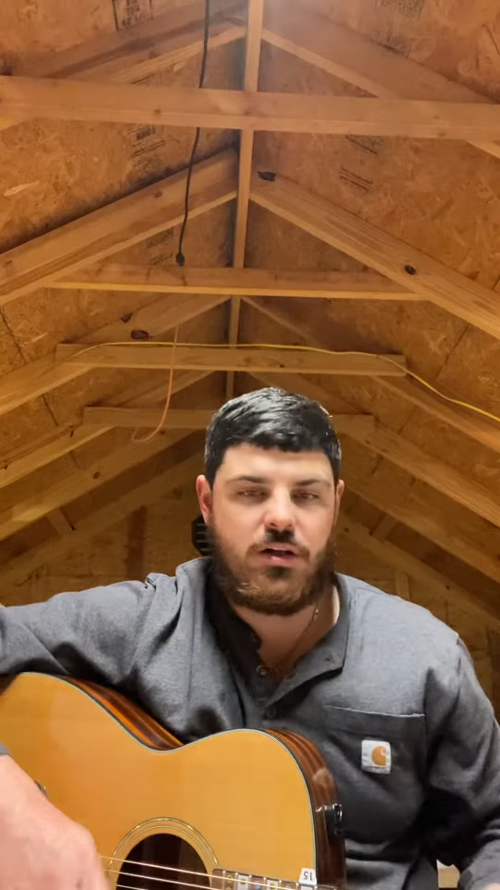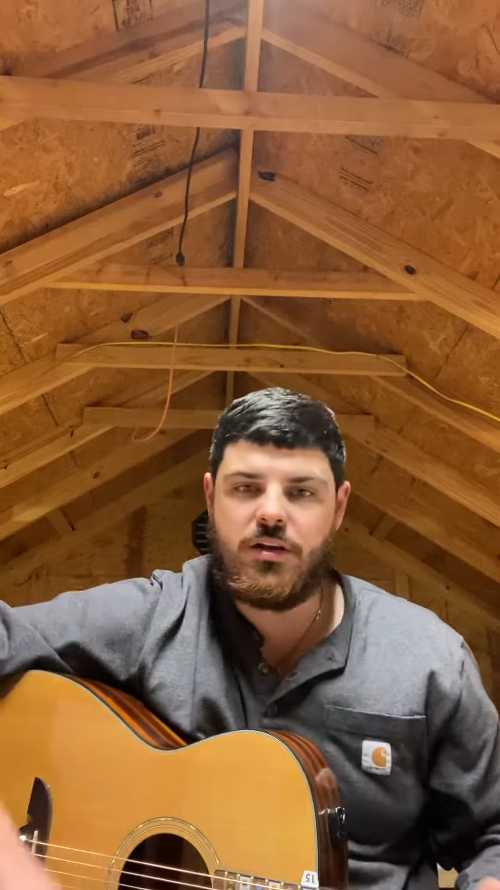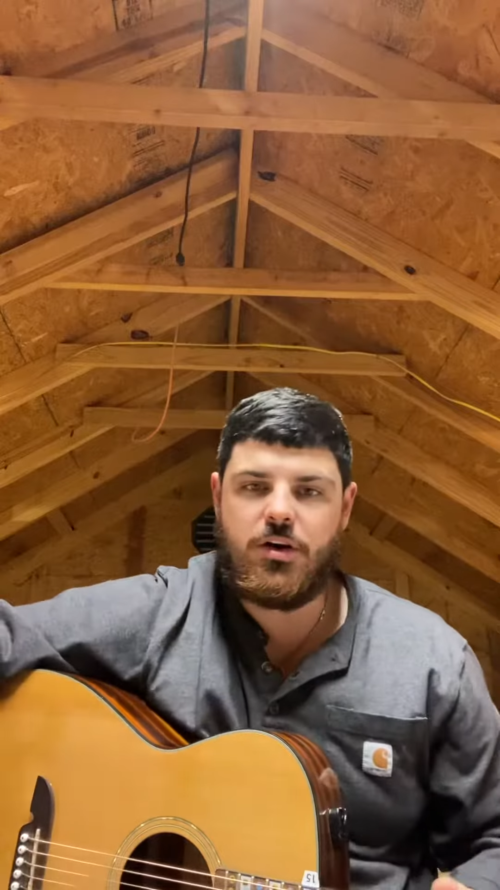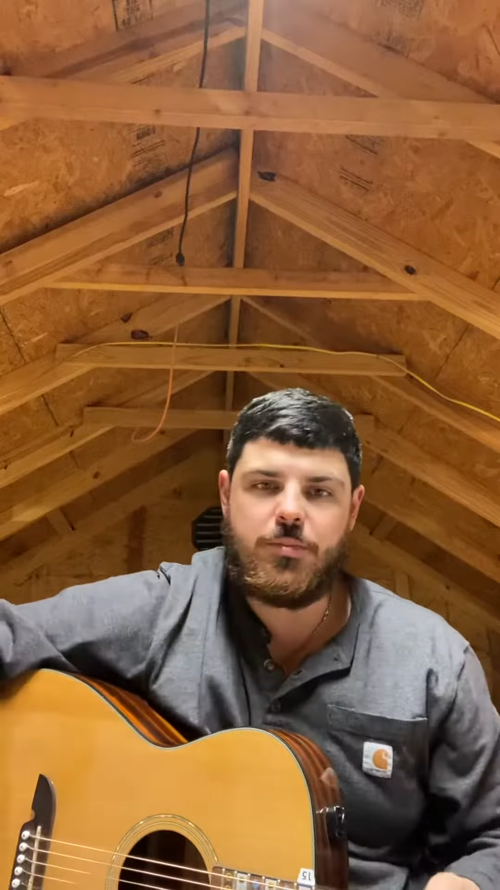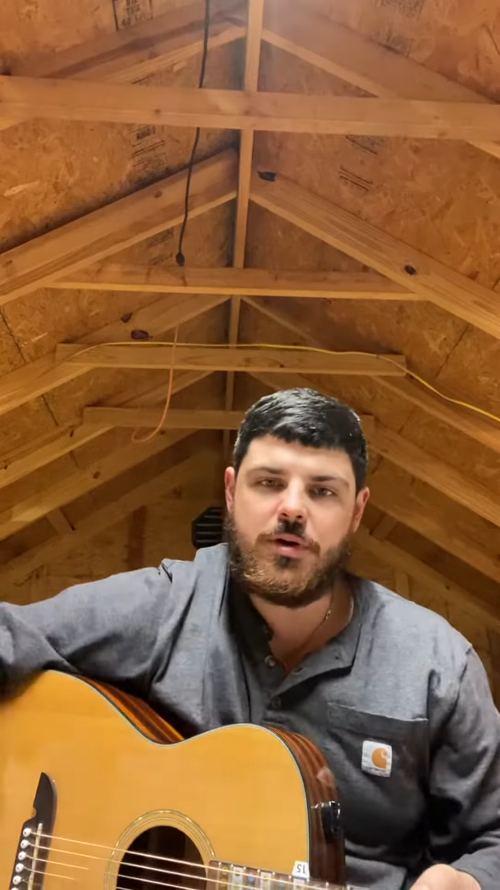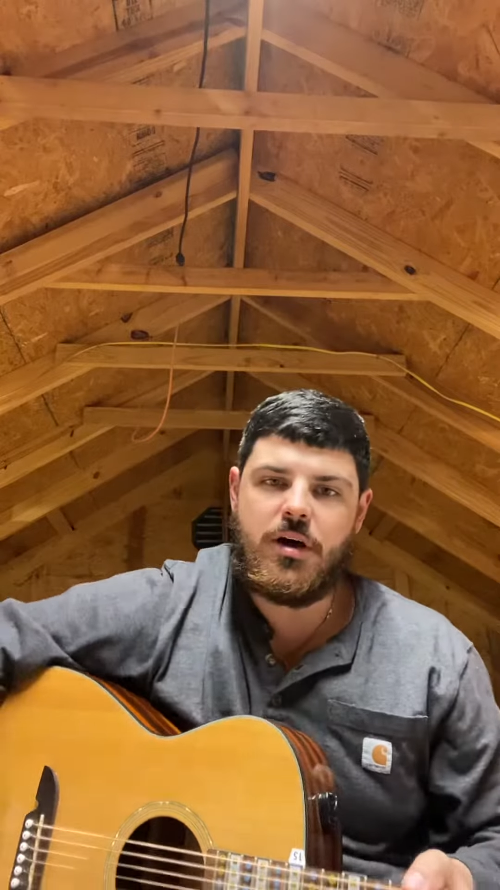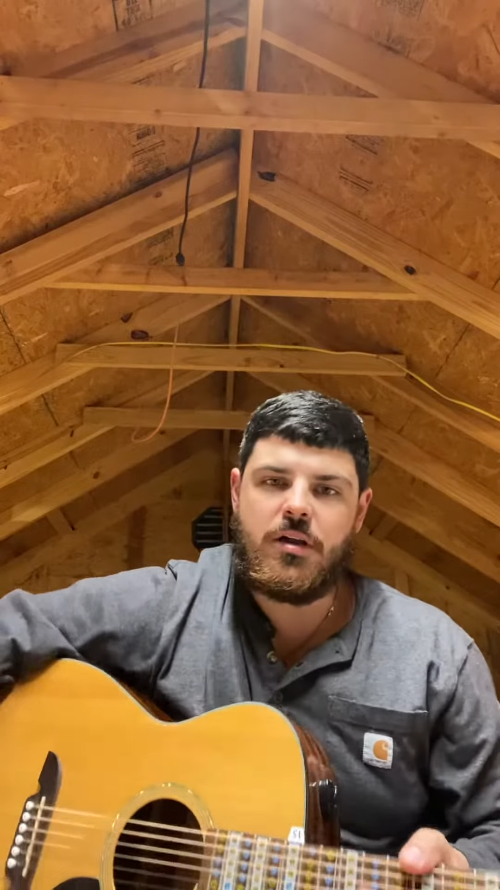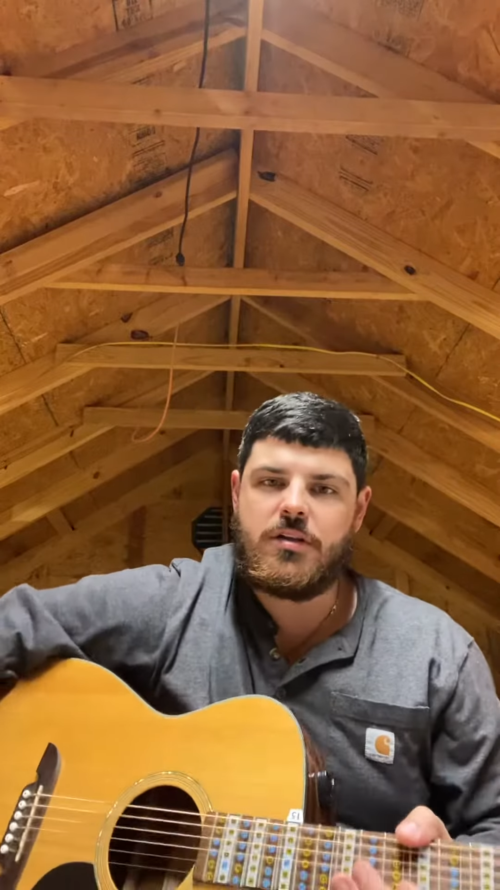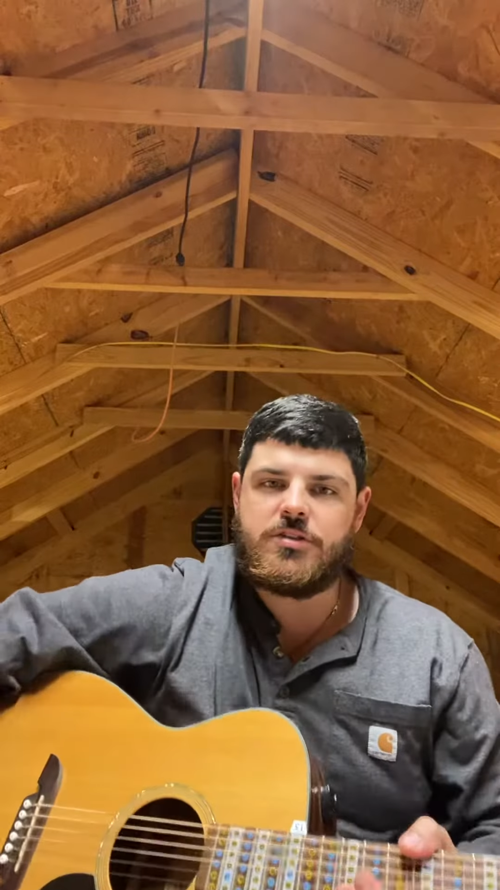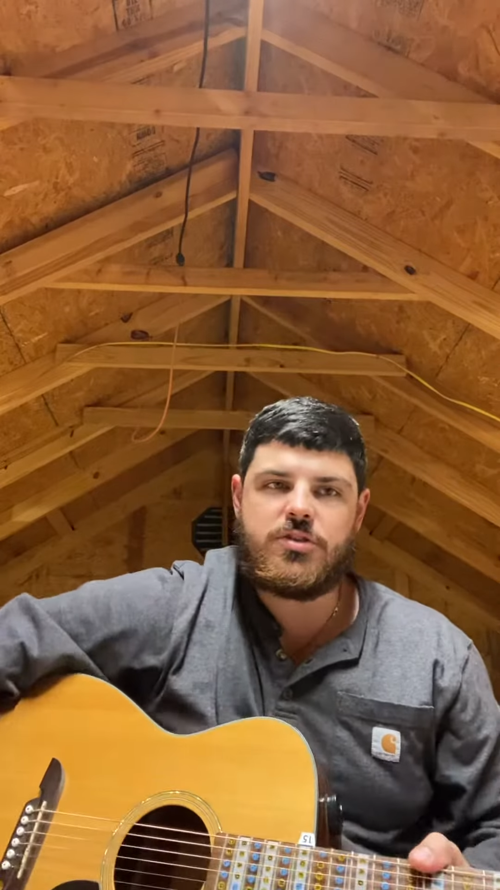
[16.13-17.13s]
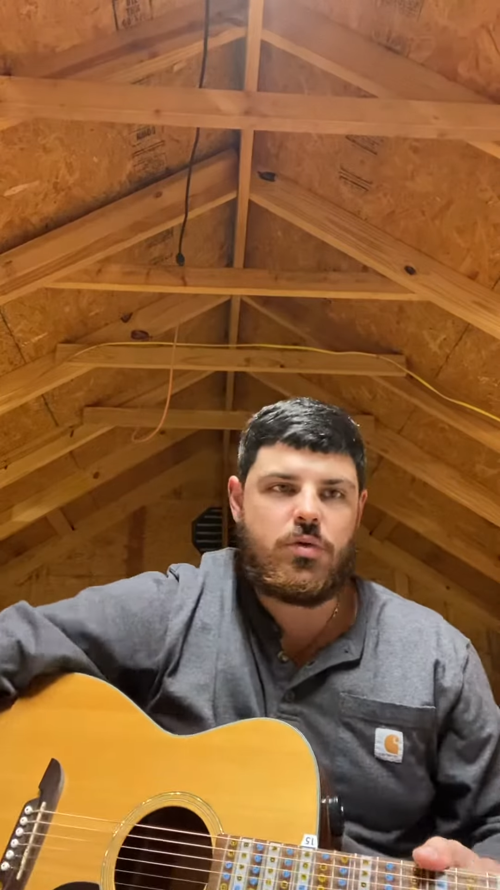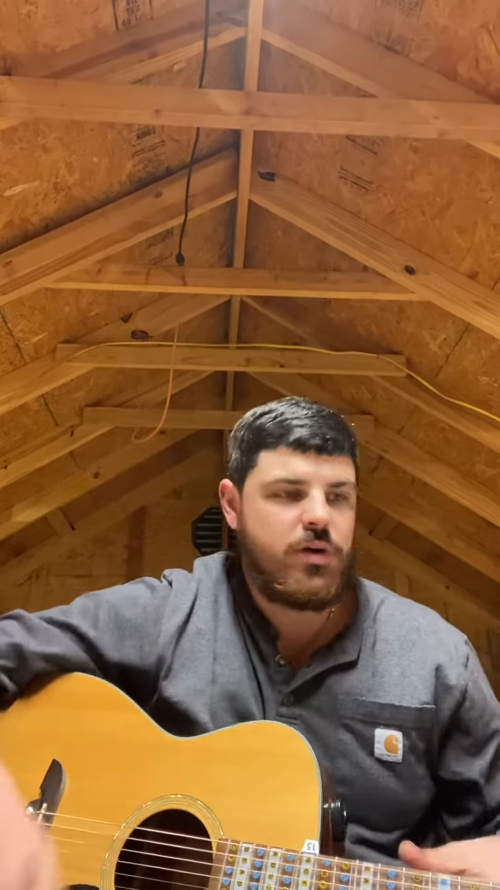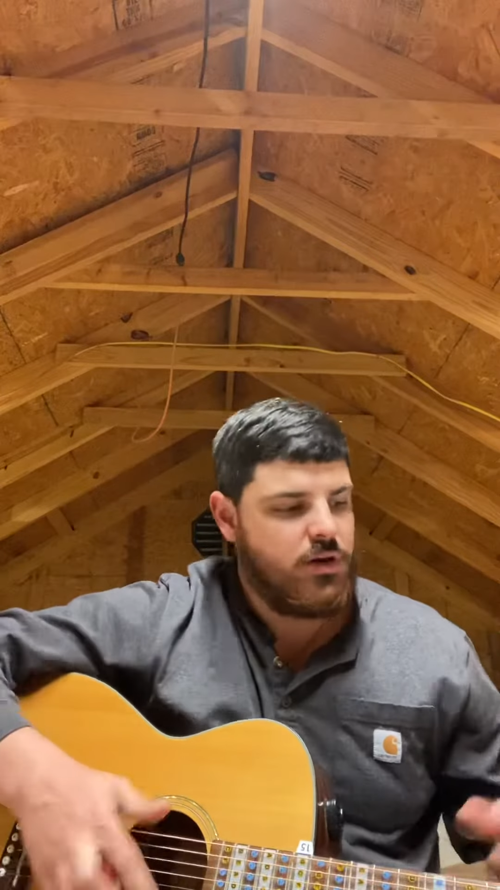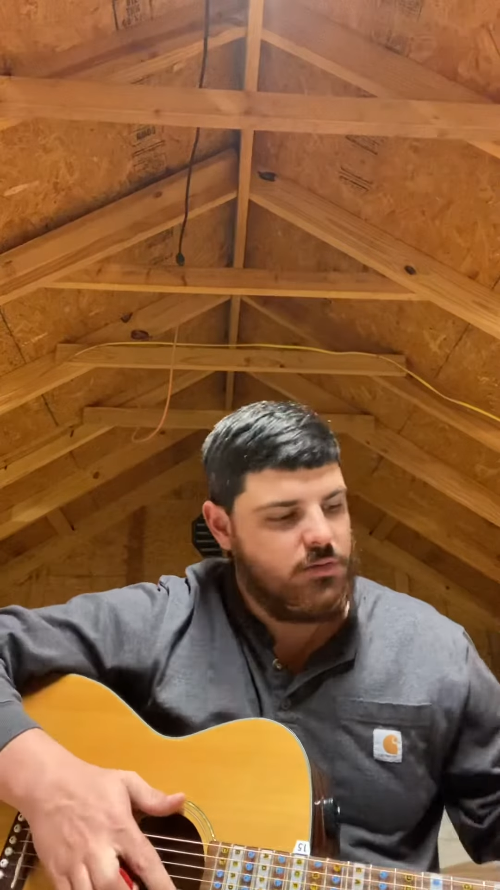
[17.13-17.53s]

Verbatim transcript: and hope y'all enjoy it.